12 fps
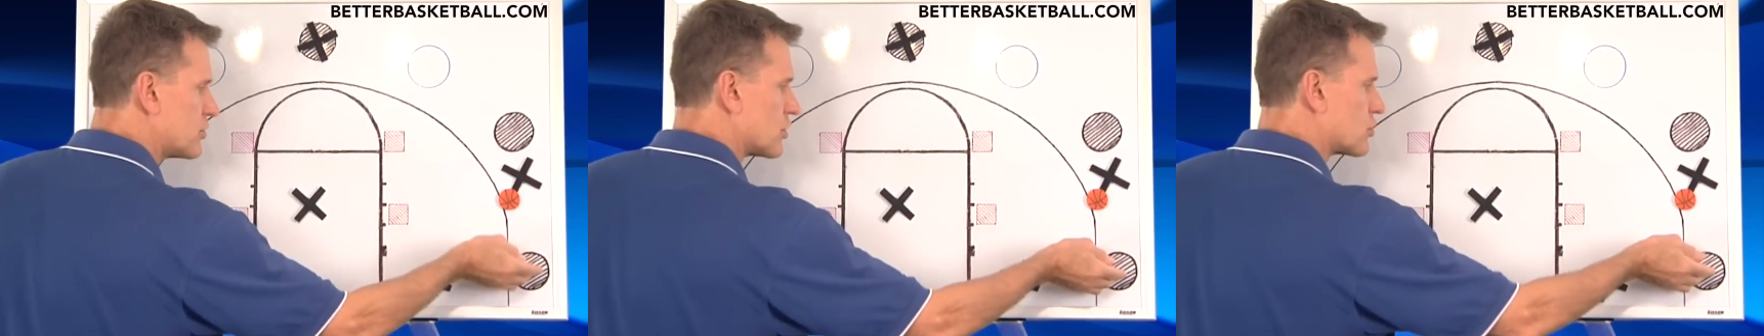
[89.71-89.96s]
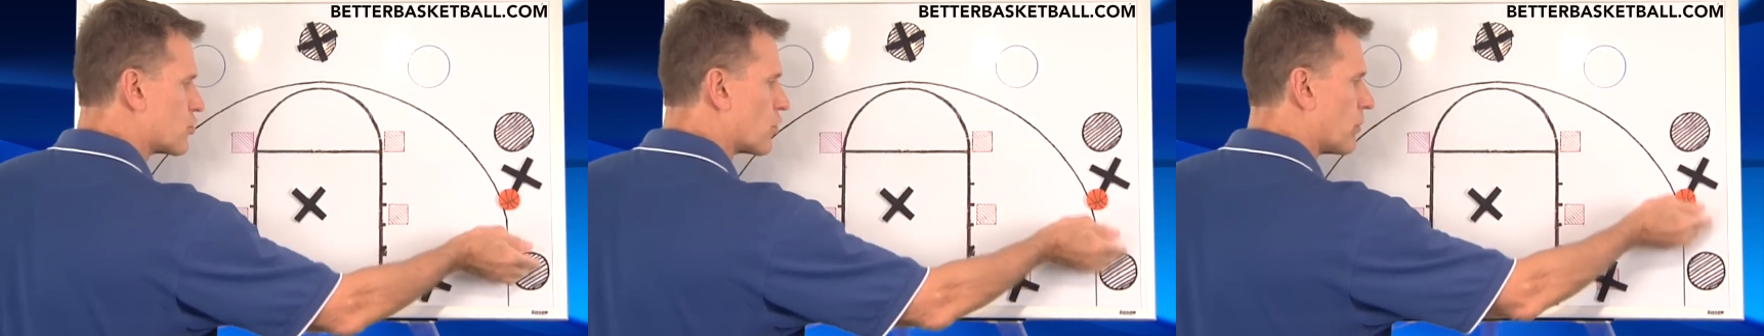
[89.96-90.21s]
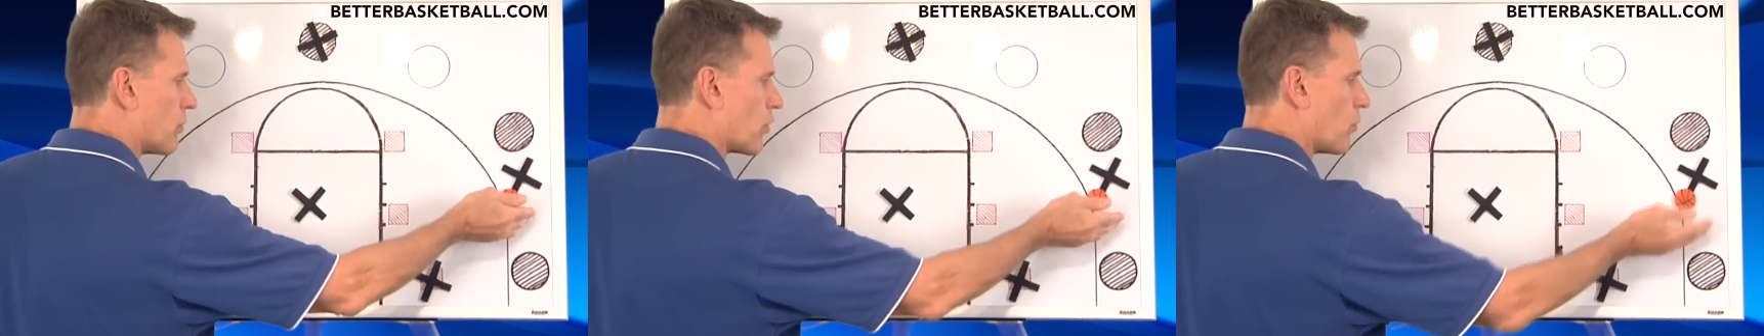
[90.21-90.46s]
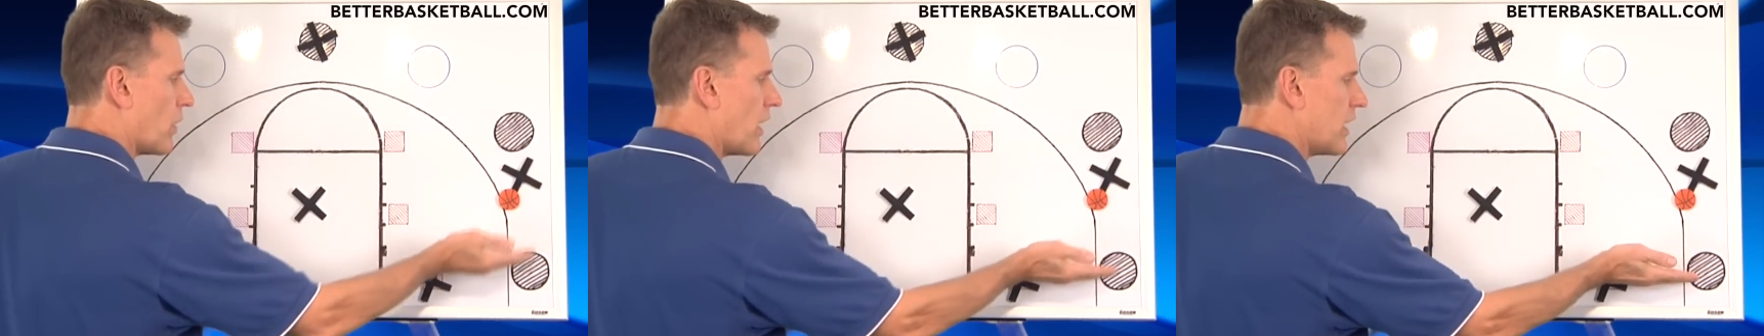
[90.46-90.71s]
just dribbled
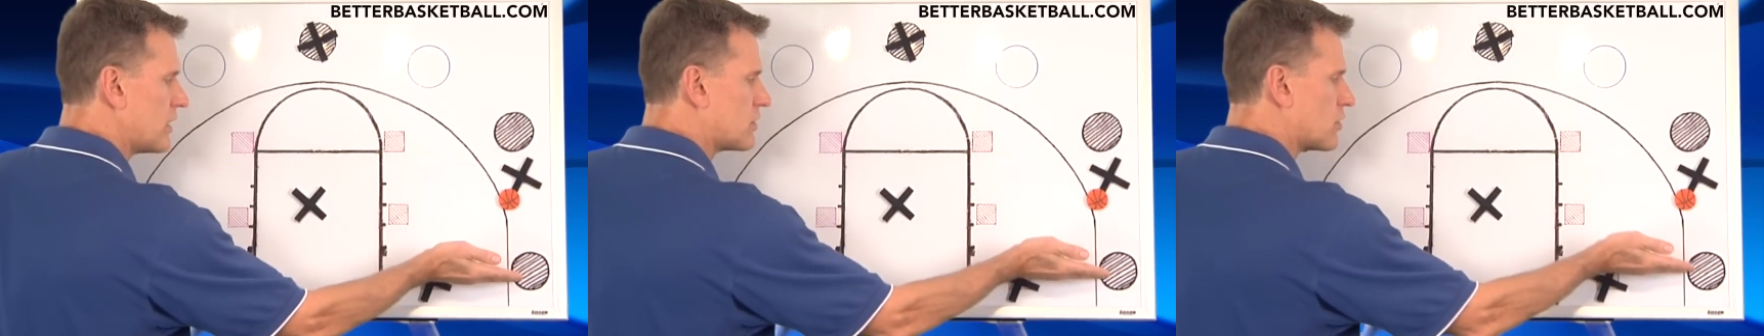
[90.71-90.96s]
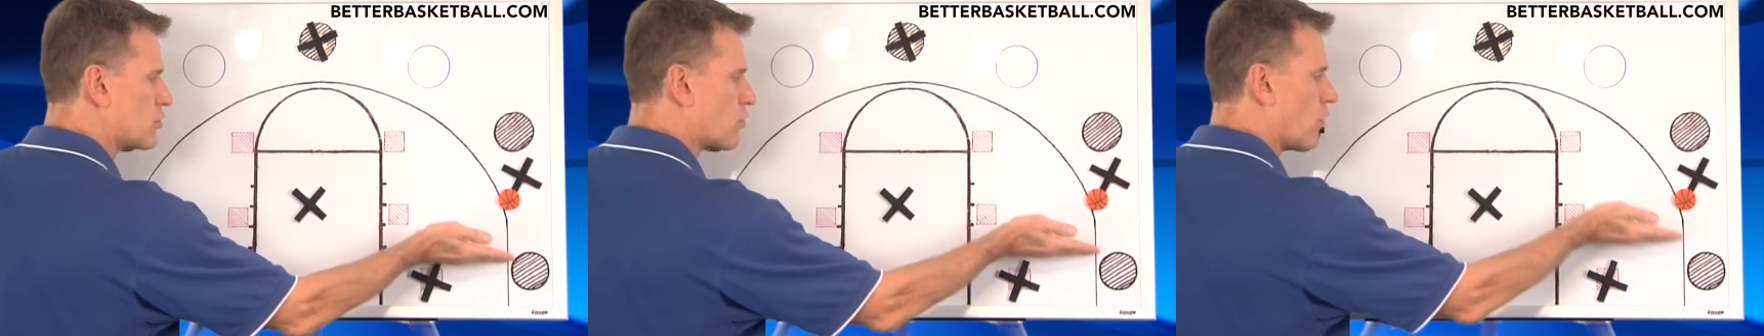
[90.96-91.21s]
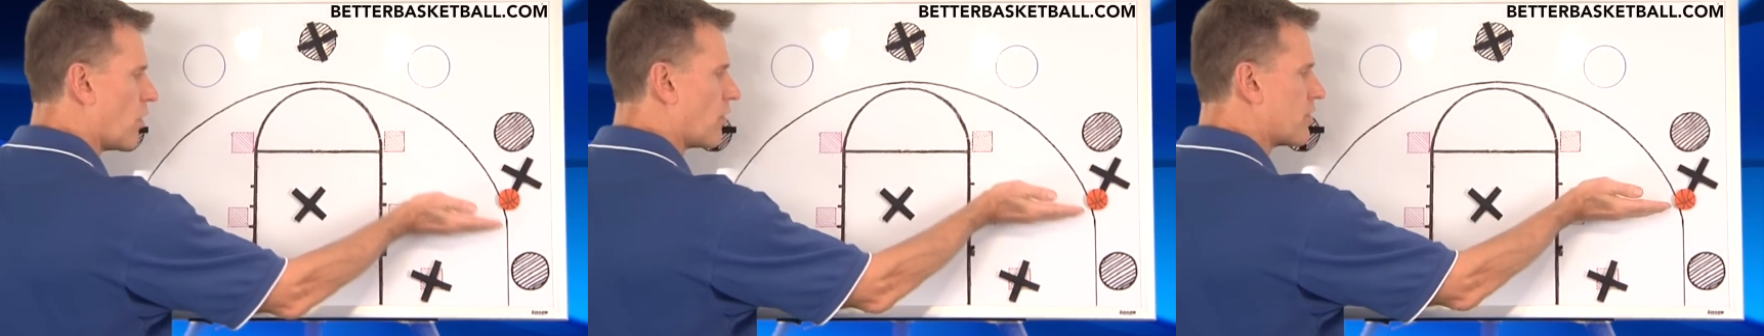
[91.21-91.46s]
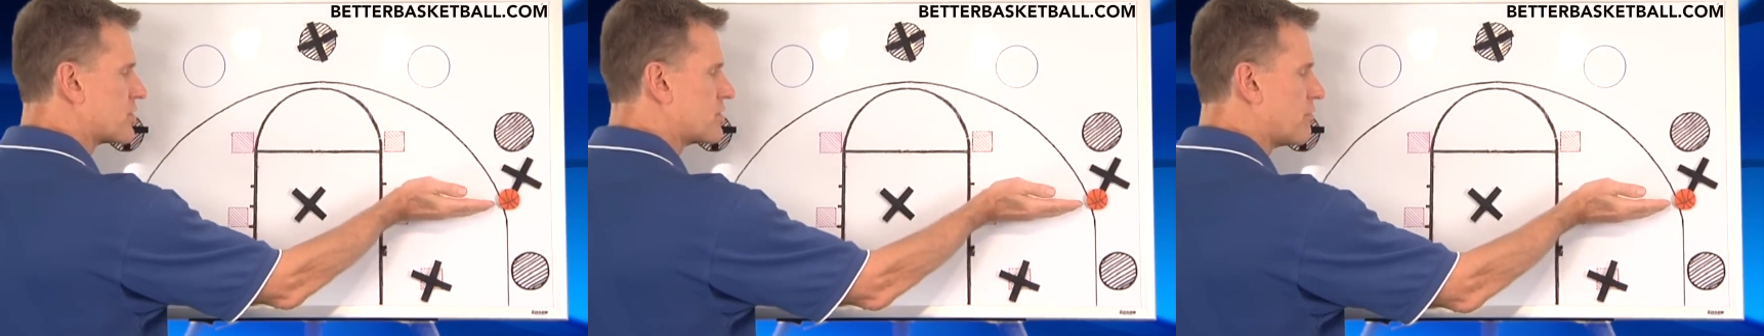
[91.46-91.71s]
away to
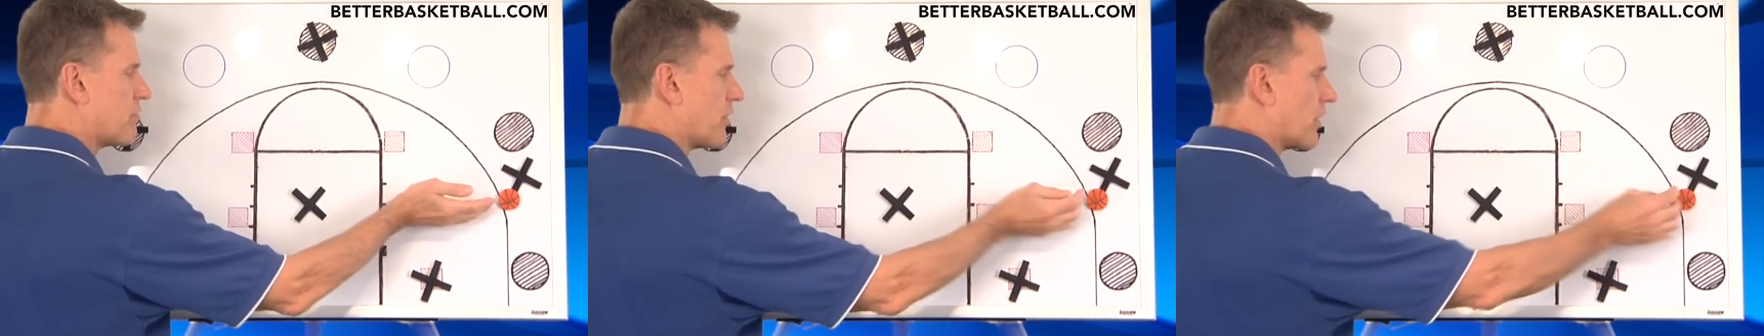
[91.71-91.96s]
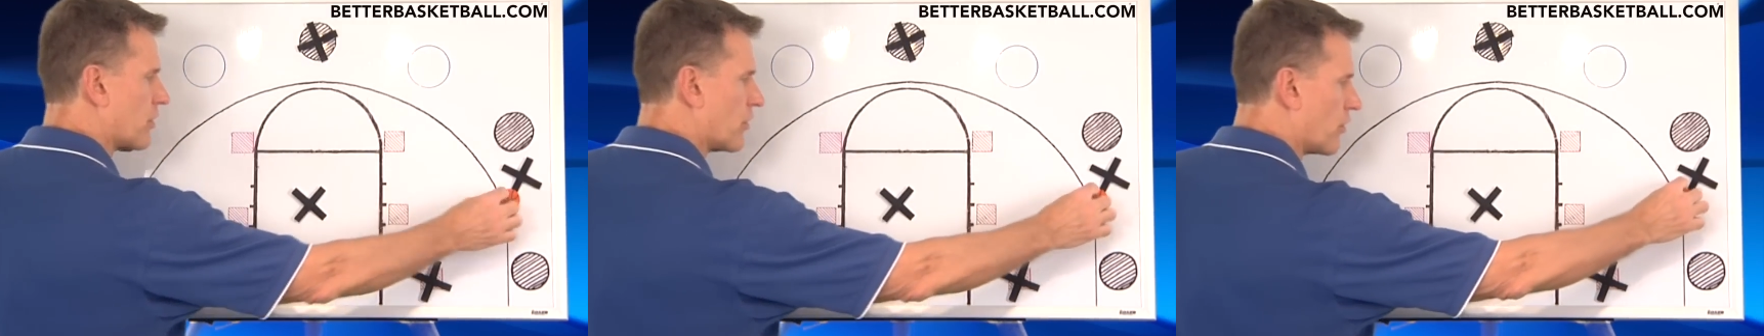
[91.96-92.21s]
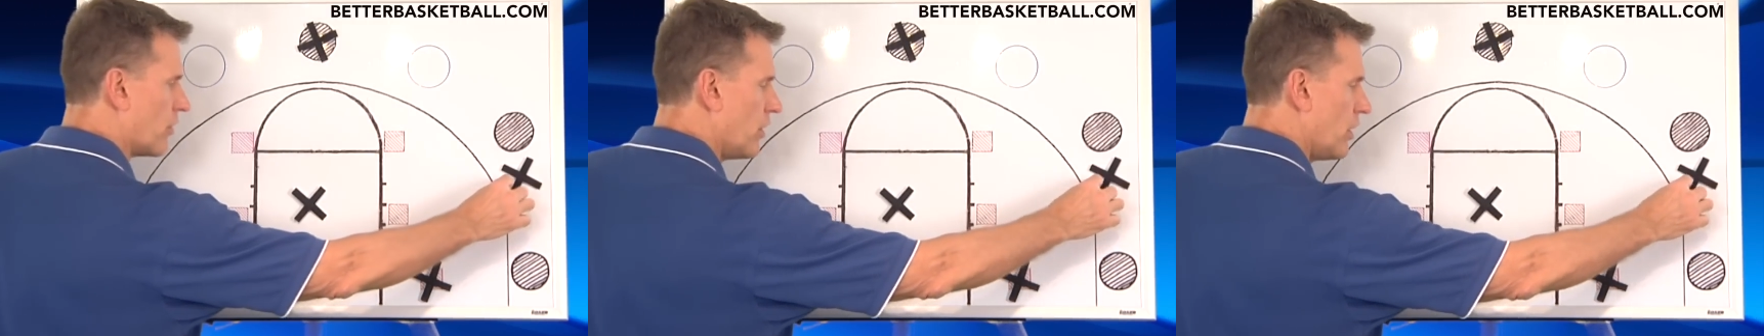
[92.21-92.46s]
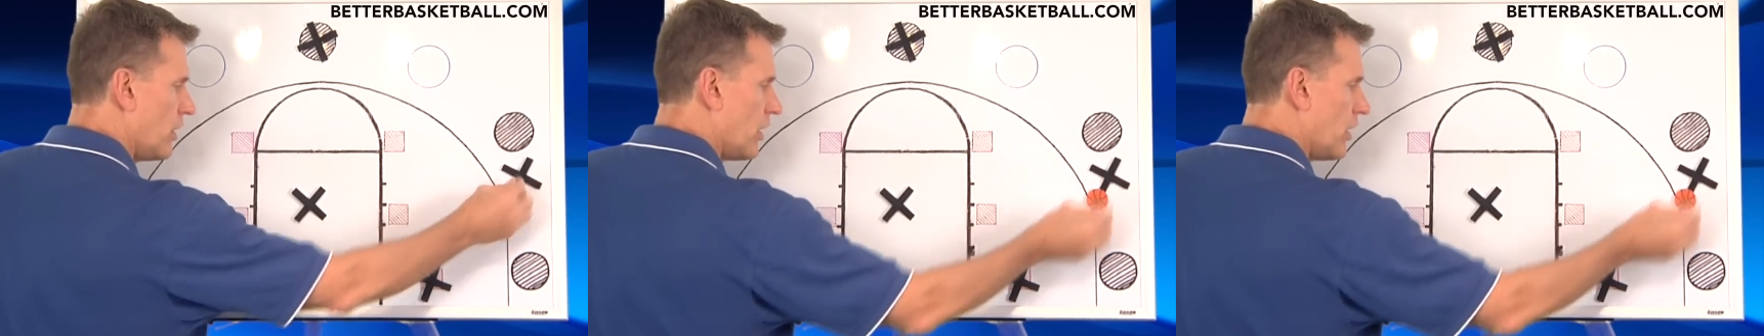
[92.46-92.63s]
draw this defender